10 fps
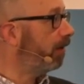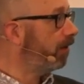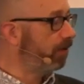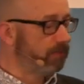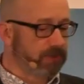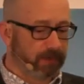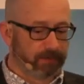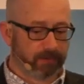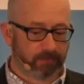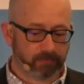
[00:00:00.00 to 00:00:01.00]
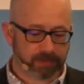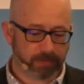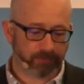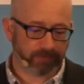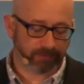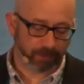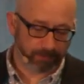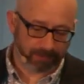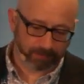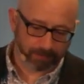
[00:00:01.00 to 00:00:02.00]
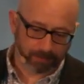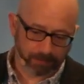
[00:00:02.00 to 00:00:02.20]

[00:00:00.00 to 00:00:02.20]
uh chance, you know responses are, best